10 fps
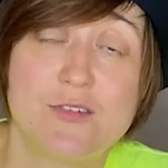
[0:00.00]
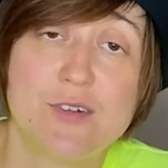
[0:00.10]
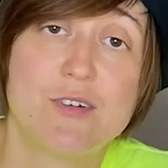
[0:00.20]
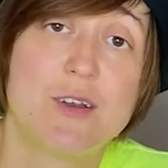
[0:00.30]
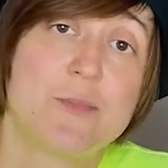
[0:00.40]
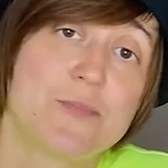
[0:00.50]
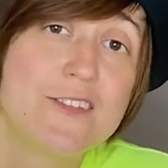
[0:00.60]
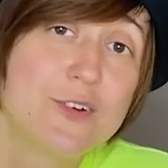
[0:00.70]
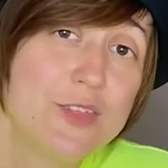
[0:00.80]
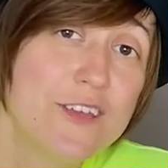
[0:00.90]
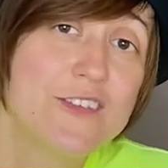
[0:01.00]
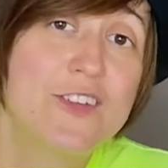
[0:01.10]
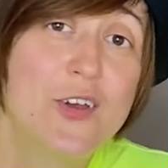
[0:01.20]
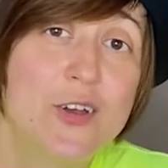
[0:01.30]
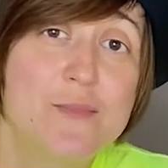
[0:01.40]
driven. So this
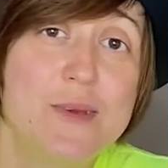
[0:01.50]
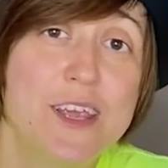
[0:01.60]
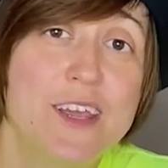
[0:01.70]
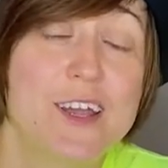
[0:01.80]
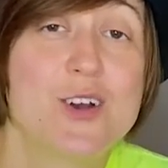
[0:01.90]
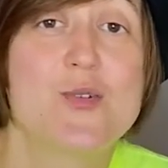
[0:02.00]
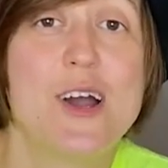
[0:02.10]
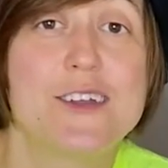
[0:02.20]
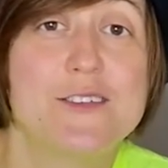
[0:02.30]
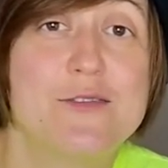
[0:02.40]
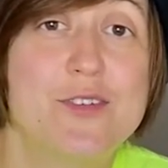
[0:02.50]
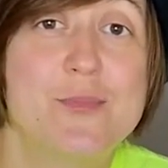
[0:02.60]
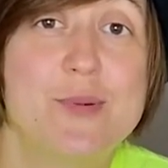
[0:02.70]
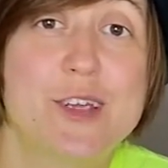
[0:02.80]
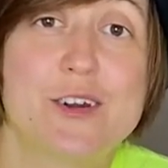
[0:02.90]
took me quite a
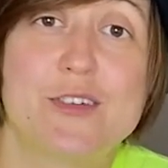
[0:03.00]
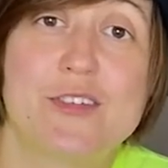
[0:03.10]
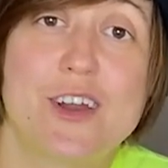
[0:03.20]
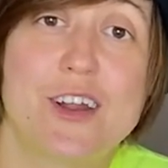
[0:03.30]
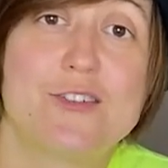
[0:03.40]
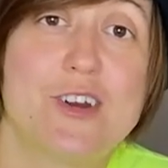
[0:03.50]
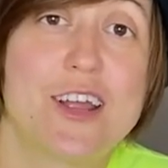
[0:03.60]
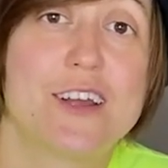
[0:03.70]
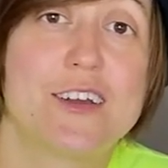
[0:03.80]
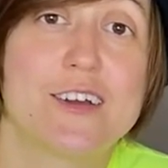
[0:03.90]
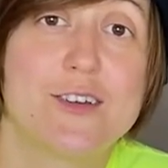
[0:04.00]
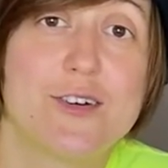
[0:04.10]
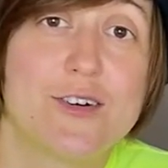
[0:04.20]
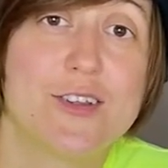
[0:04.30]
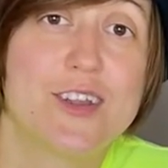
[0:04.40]
few beers that I drank
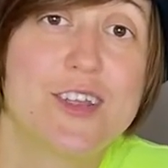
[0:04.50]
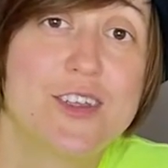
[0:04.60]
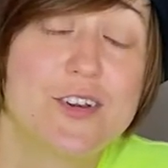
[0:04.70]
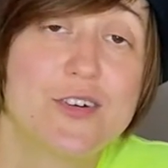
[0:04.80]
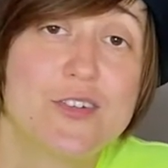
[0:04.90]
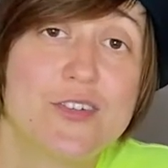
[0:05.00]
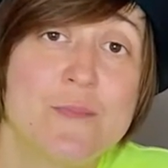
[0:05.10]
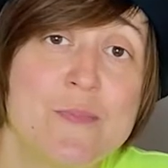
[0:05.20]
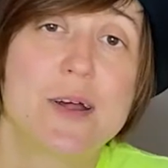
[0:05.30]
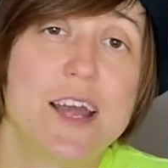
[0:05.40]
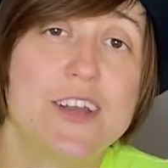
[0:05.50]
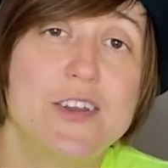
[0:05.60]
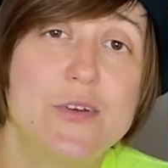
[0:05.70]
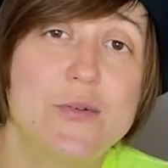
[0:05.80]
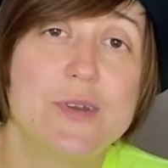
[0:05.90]
along the years, but I
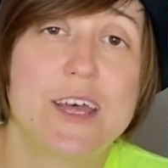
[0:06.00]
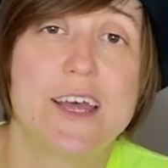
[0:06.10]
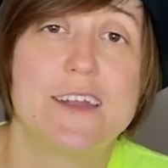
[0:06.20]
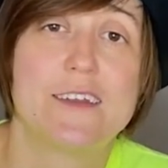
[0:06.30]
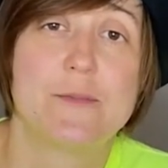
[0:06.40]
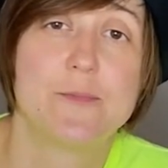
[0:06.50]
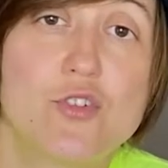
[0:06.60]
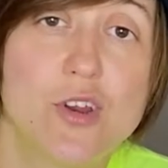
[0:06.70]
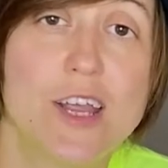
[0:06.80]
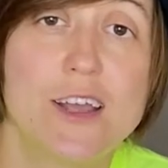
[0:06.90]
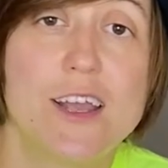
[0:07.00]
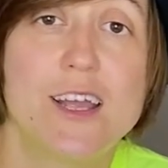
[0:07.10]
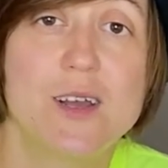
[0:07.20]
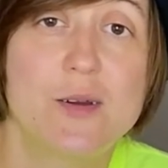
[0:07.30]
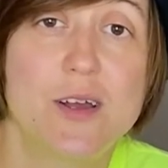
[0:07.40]
knew that
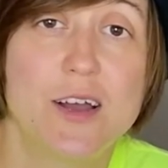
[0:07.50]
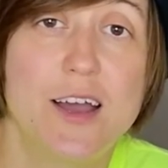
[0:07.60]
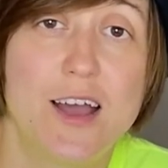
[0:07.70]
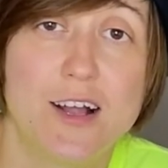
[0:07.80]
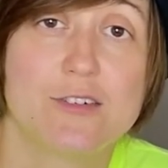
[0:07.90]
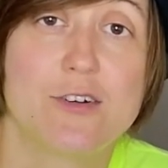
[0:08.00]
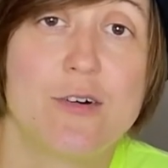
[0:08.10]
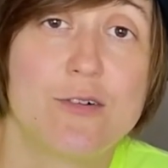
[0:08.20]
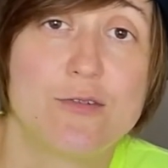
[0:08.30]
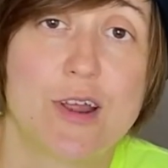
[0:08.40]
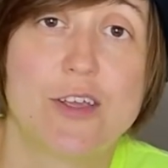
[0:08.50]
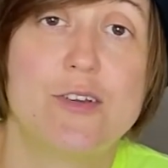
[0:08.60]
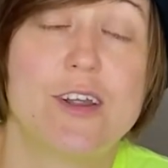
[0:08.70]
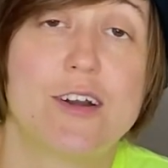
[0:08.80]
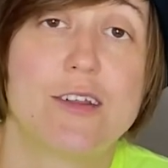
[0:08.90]
drinking alcohol
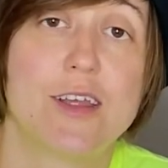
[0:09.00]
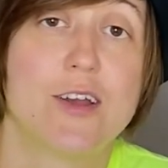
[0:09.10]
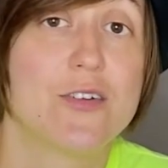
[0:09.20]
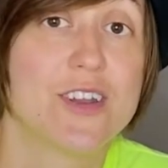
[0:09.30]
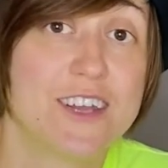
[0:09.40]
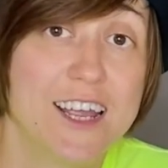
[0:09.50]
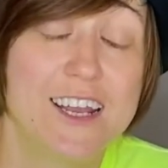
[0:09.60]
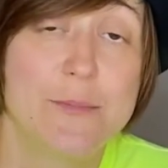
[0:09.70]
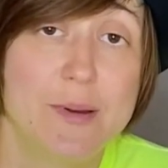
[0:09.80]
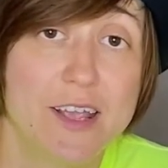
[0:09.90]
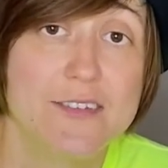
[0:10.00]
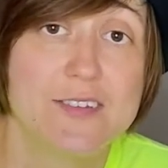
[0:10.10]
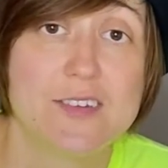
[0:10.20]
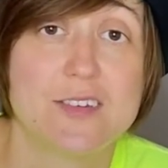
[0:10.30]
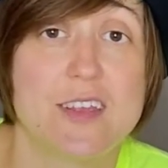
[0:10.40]
regularly on a daily
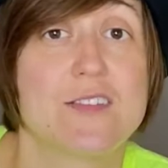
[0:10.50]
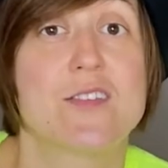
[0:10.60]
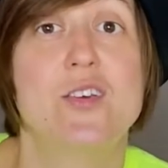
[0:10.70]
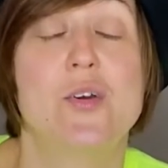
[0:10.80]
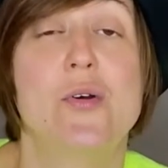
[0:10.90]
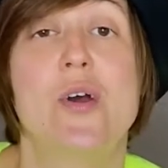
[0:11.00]
basis, as you